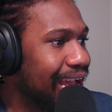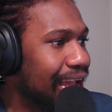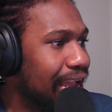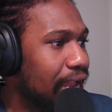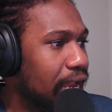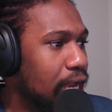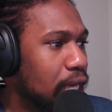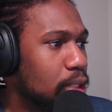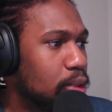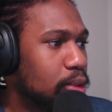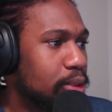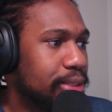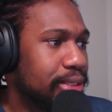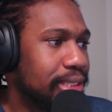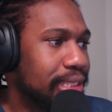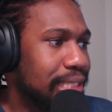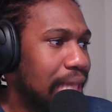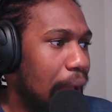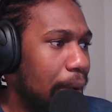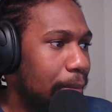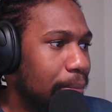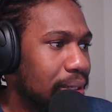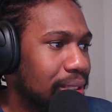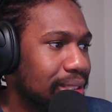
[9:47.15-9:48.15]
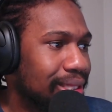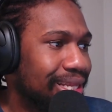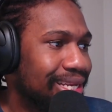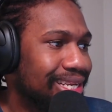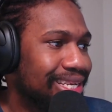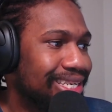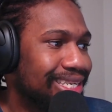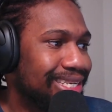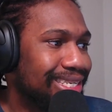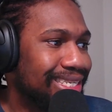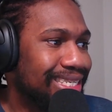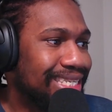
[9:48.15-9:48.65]
and the Sabbath
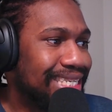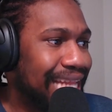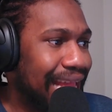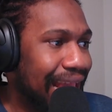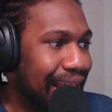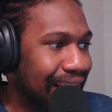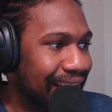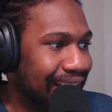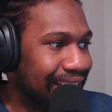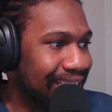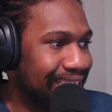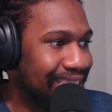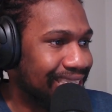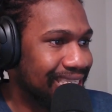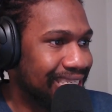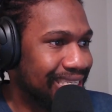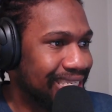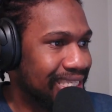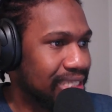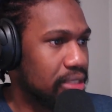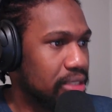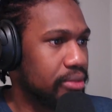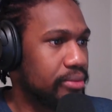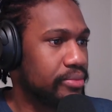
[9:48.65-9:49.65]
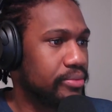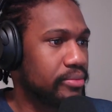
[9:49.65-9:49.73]
days.